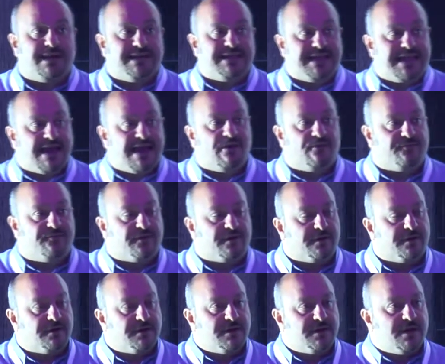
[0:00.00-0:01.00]
and the alpha.
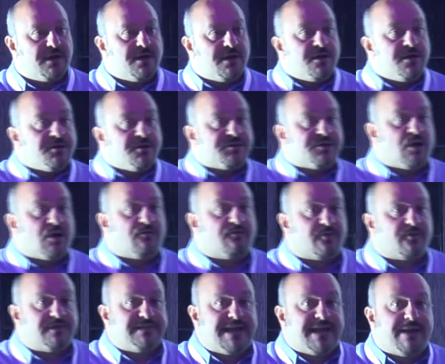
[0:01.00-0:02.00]
So
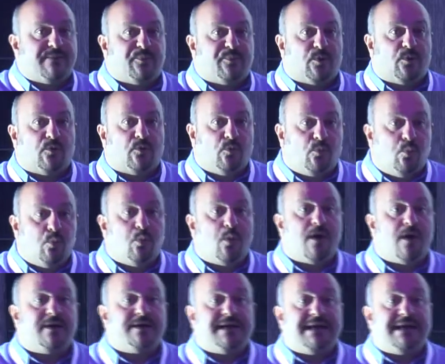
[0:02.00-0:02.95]
for example, one